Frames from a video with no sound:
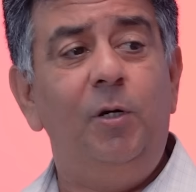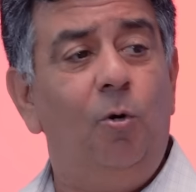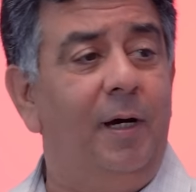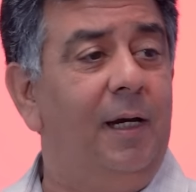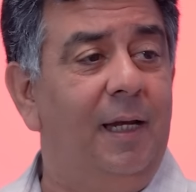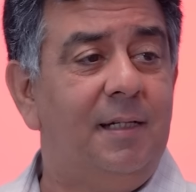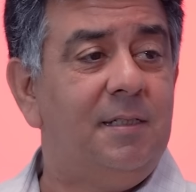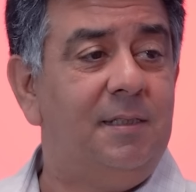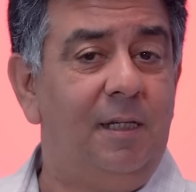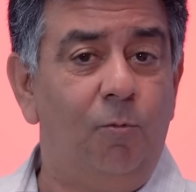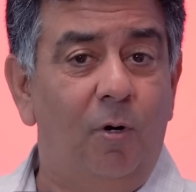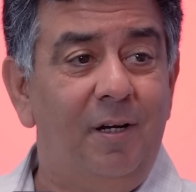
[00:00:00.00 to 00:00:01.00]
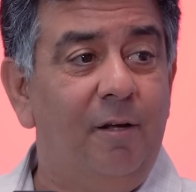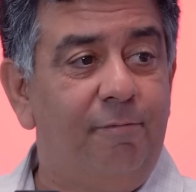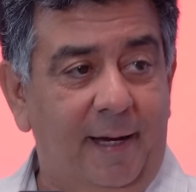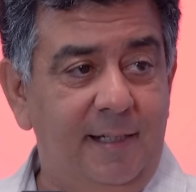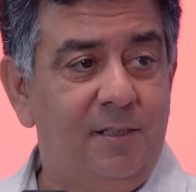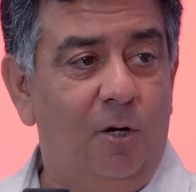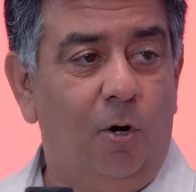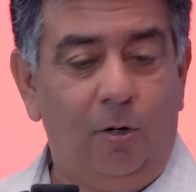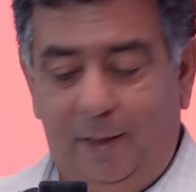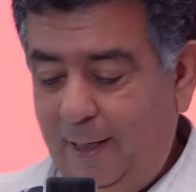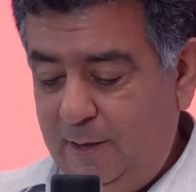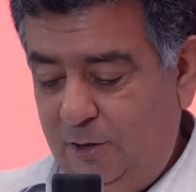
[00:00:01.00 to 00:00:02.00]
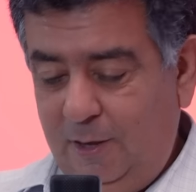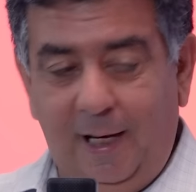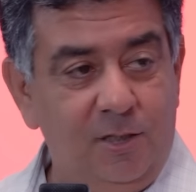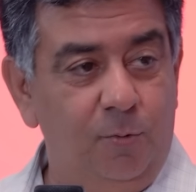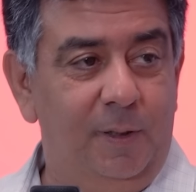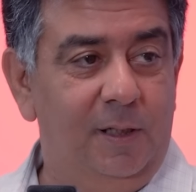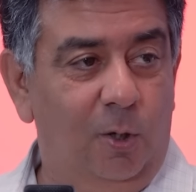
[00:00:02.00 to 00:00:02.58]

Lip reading: go ahead, let's see what defines a hot hatch. It has to be the